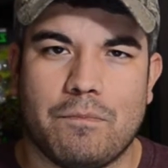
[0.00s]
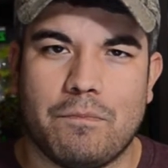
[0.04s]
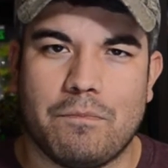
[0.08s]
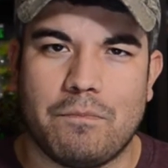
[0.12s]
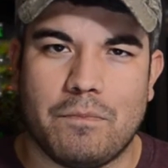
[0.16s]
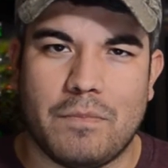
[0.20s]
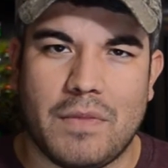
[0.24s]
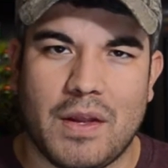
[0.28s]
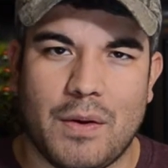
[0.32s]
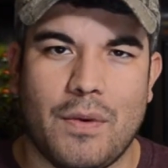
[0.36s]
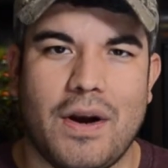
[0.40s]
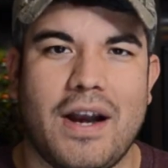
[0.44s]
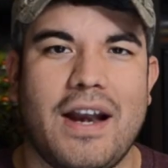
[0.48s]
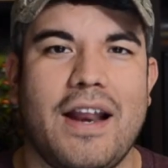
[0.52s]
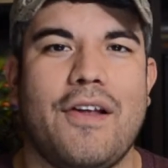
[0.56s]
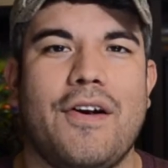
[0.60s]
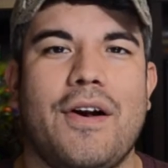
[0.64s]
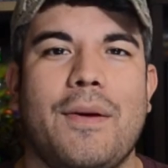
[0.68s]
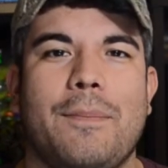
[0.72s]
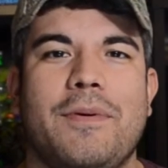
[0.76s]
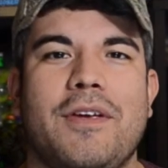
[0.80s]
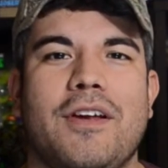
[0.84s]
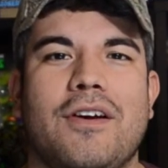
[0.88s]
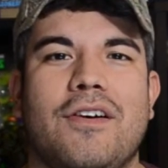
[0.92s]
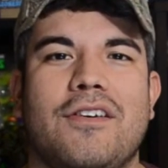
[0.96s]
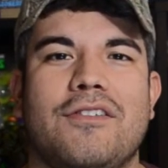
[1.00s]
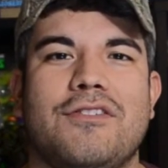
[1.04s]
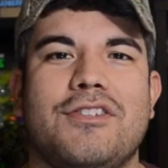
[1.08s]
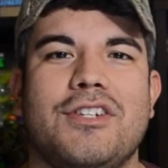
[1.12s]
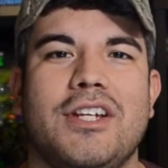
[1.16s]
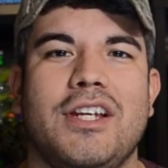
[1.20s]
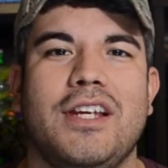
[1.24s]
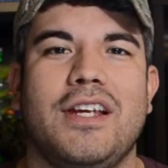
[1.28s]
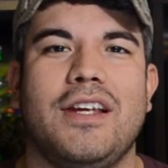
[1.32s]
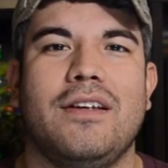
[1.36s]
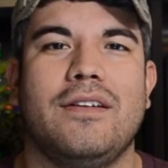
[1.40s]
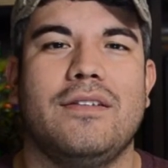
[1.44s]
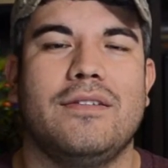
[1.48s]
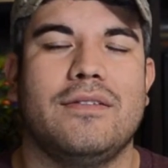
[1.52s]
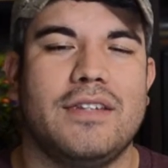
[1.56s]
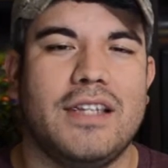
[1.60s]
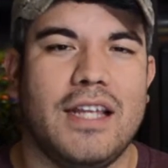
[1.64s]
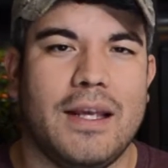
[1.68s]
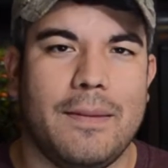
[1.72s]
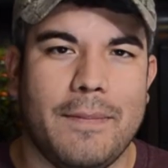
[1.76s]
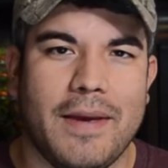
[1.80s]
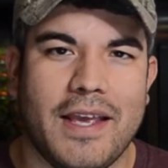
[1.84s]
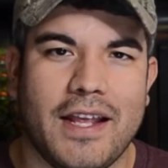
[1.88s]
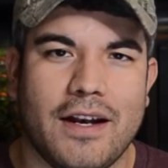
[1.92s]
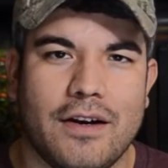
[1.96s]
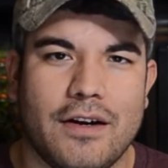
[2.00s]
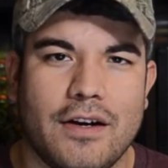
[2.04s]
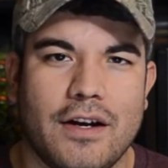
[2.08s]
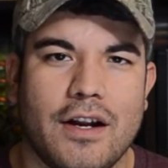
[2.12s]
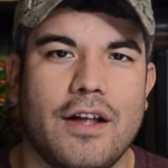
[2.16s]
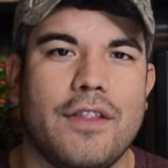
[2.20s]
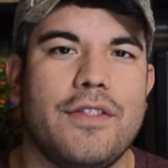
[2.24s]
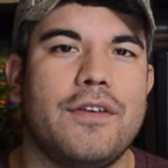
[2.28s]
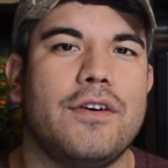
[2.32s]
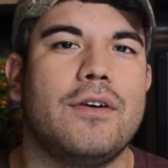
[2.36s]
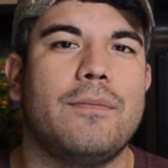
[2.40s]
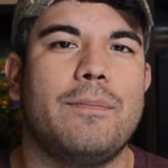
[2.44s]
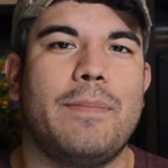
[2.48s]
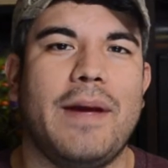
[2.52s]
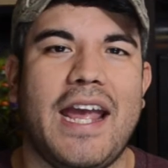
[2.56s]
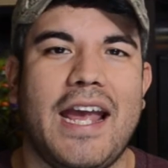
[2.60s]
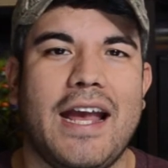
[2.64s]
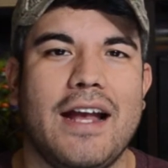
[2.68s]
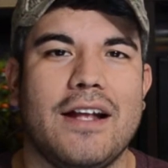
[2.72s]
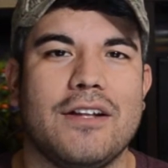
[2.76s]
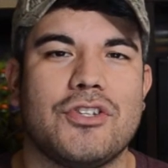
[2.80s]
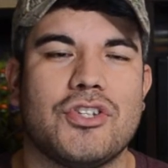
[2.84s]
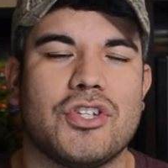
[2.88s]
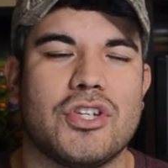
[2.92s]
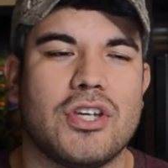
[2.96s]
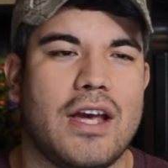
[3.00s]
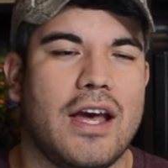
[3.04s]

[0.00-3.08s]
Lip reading: They ran out of PRGE. They made another batch.